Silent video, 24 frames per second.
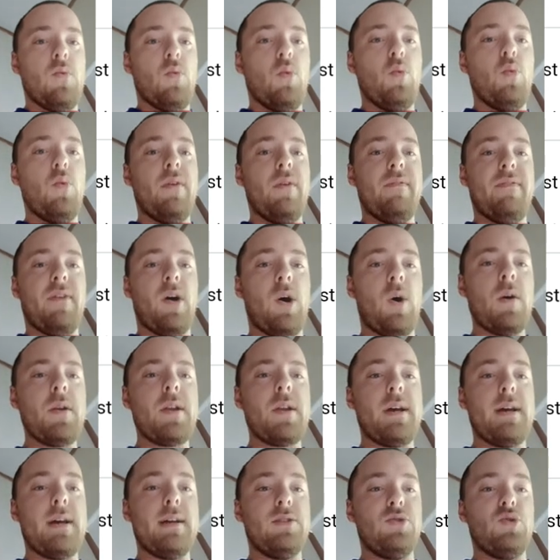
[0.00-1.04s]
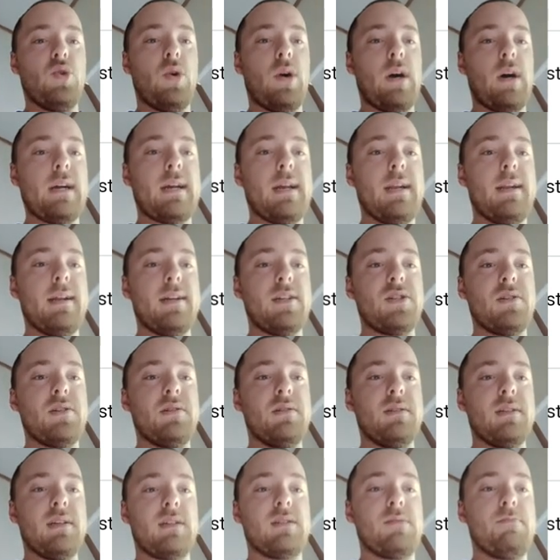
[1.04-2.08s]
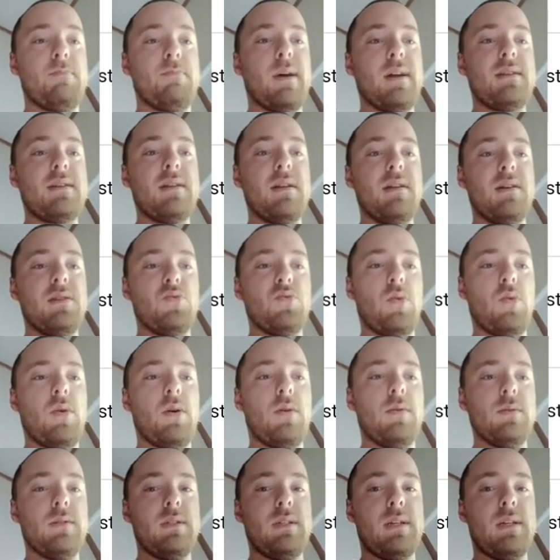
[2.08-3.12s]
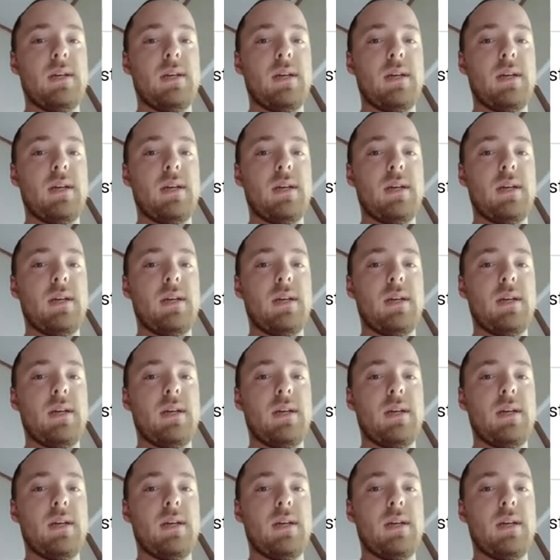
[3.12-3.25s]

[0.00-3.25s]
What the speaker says: with hot and dry conditions expected as well as